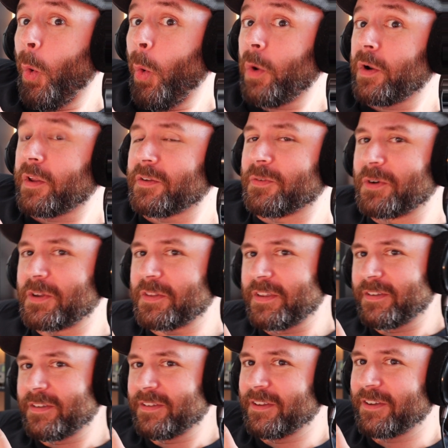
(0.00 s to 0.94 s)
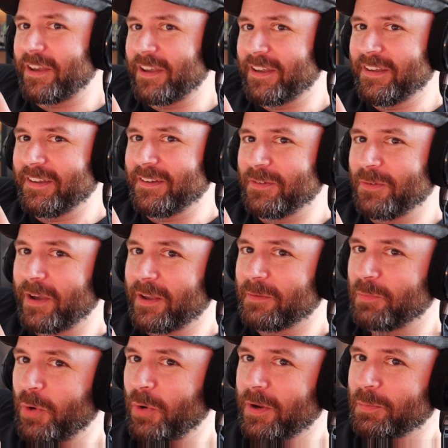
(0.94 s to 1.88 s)
one of the okay,
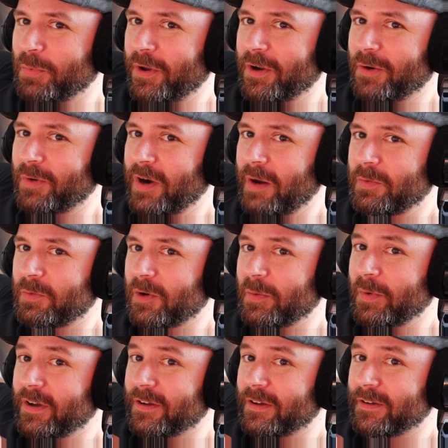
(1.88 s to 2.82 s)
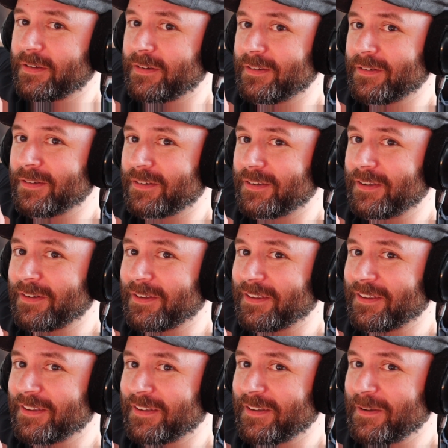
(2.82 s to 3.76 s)
wait, point at Rob the robot. Can
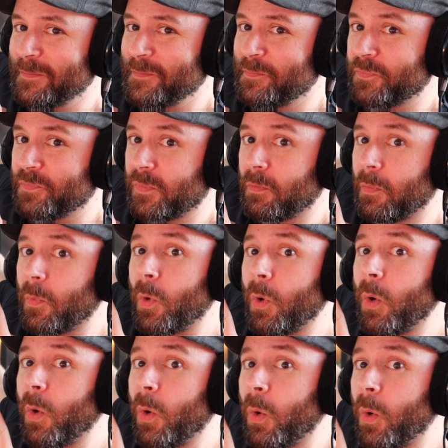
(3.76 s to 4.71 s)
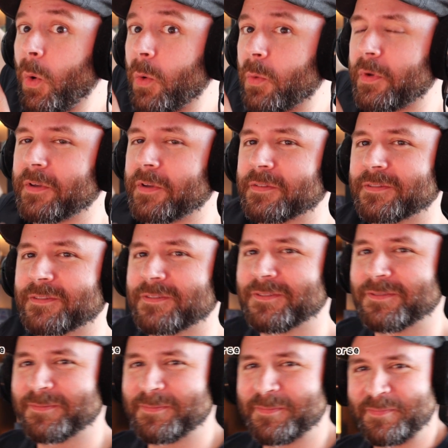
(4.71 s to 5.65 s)
I wait?
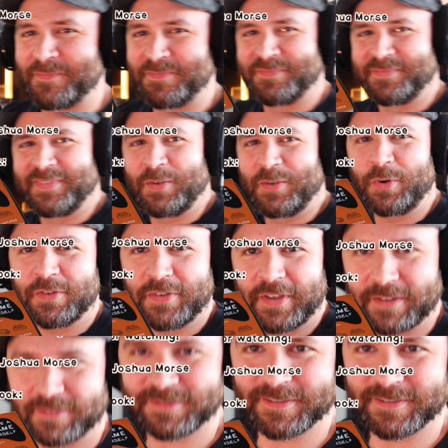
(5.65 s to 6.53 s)
What do you think?